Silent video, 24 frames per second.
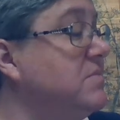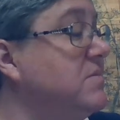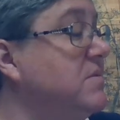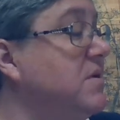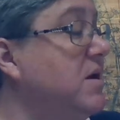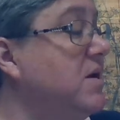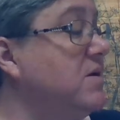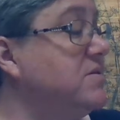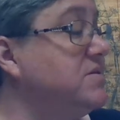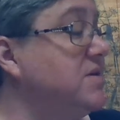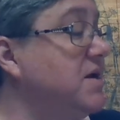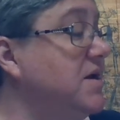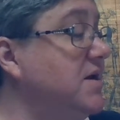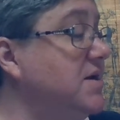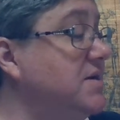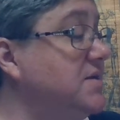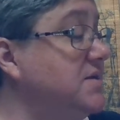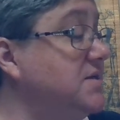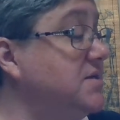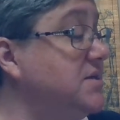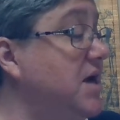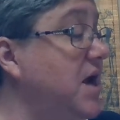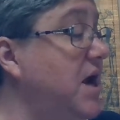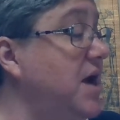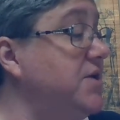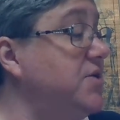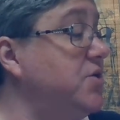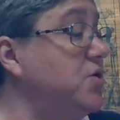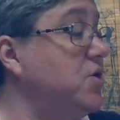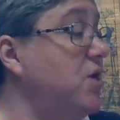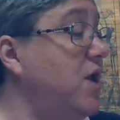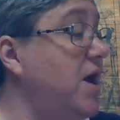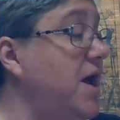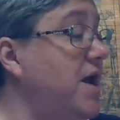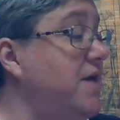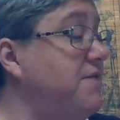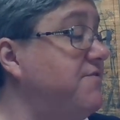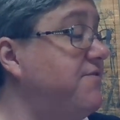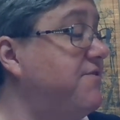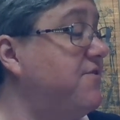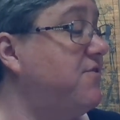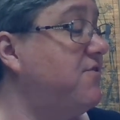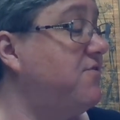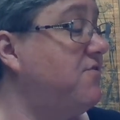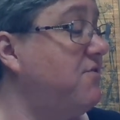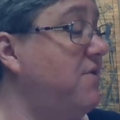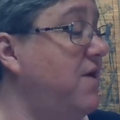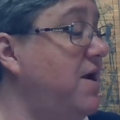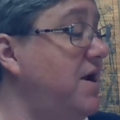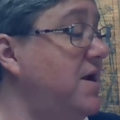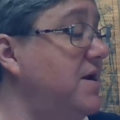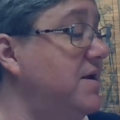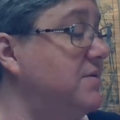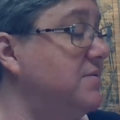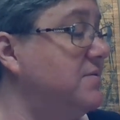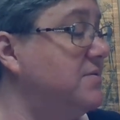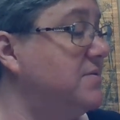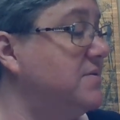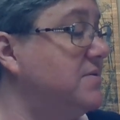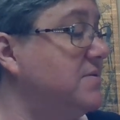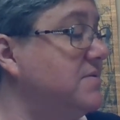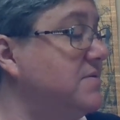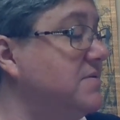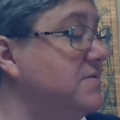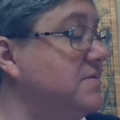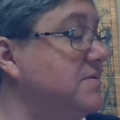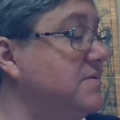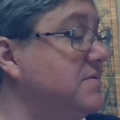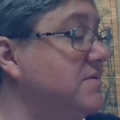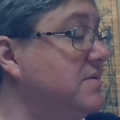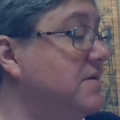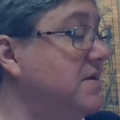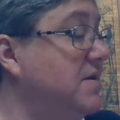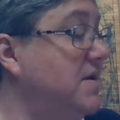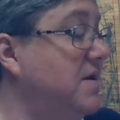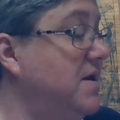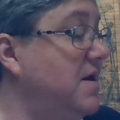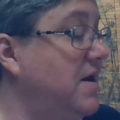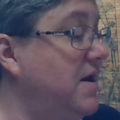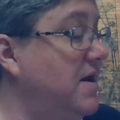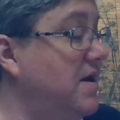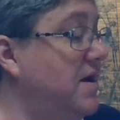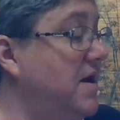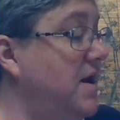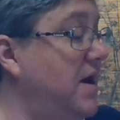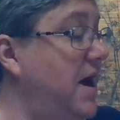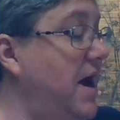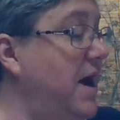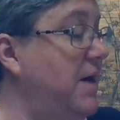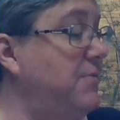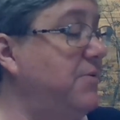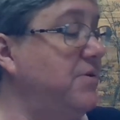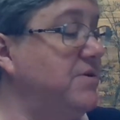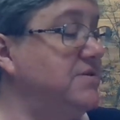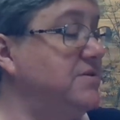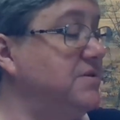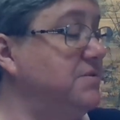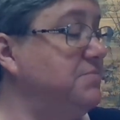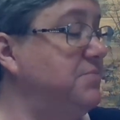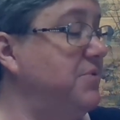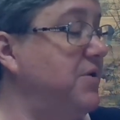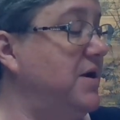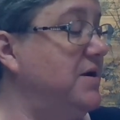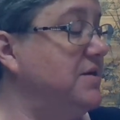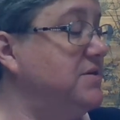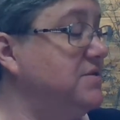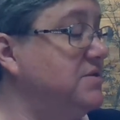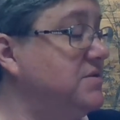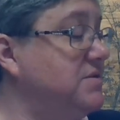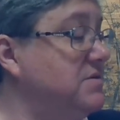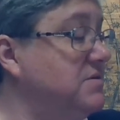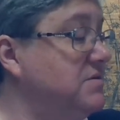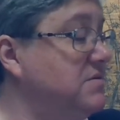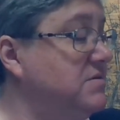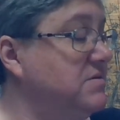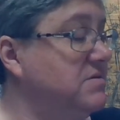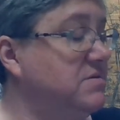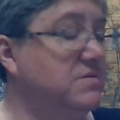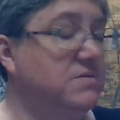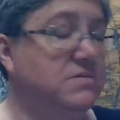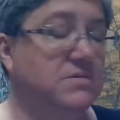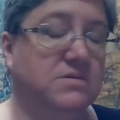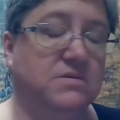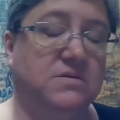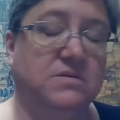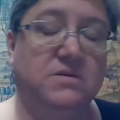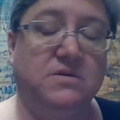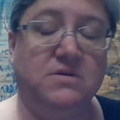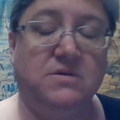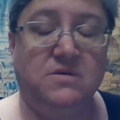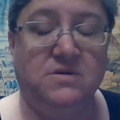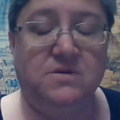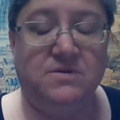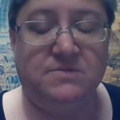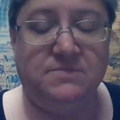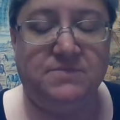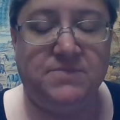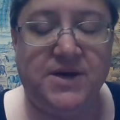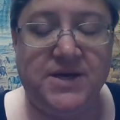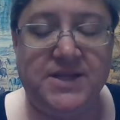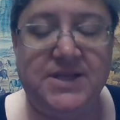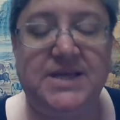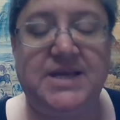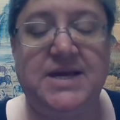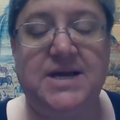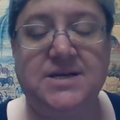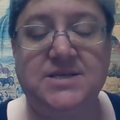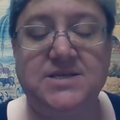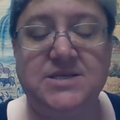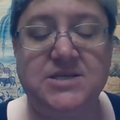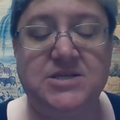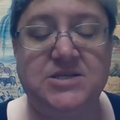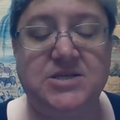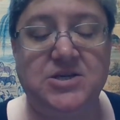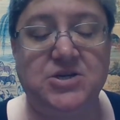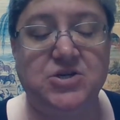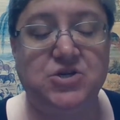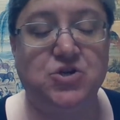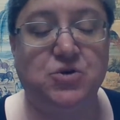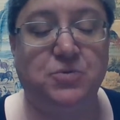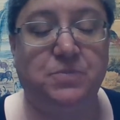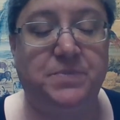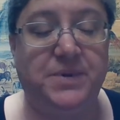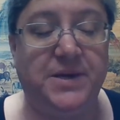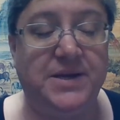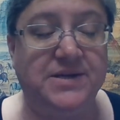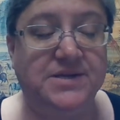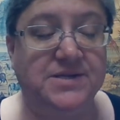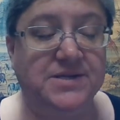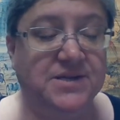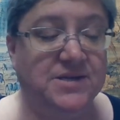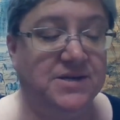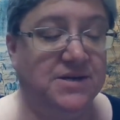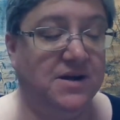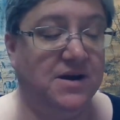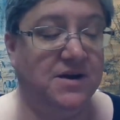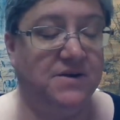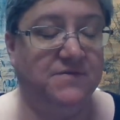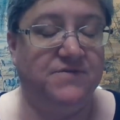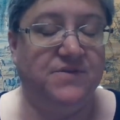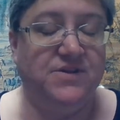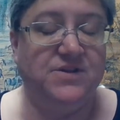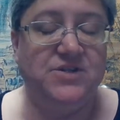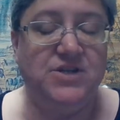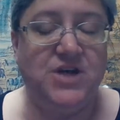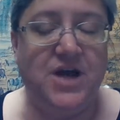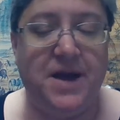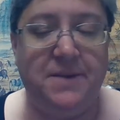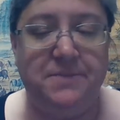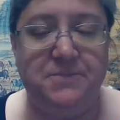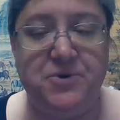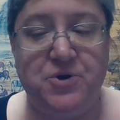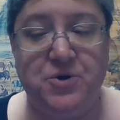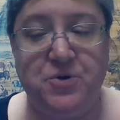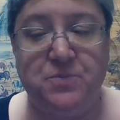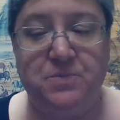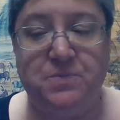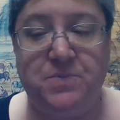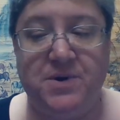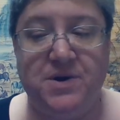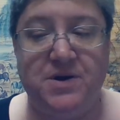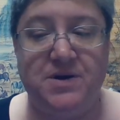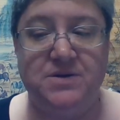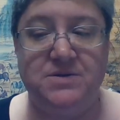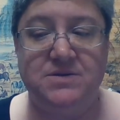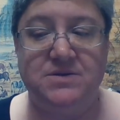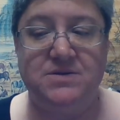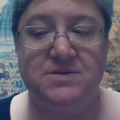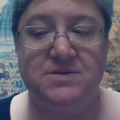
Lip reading: I was like, design your life. Great. And I was impressed by the existential bent of the chapter, but